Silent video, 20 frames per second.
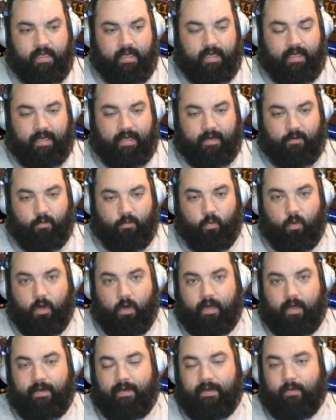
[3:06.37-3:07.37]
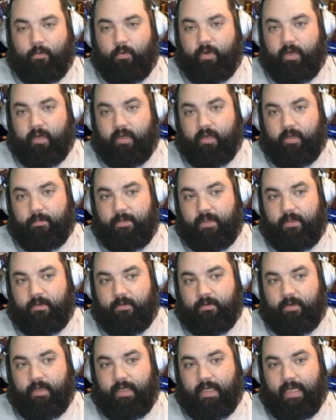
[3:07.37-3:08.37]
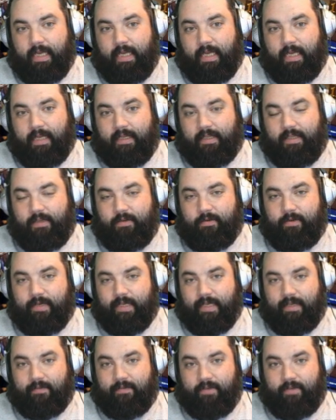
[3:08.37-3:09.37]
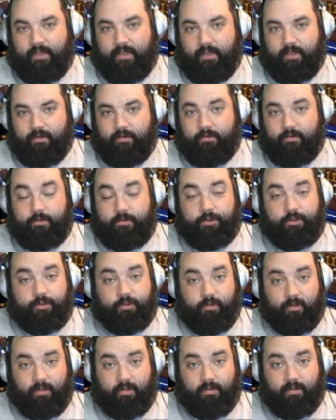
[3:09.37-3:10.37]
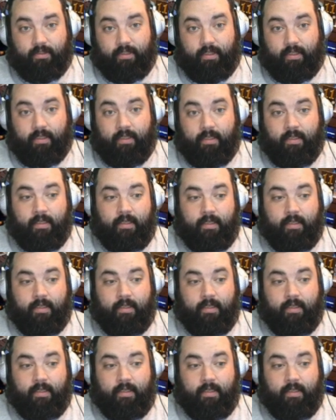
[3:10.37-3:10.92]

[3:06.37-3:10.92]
One, we're going to be doing a Q&A video shortly.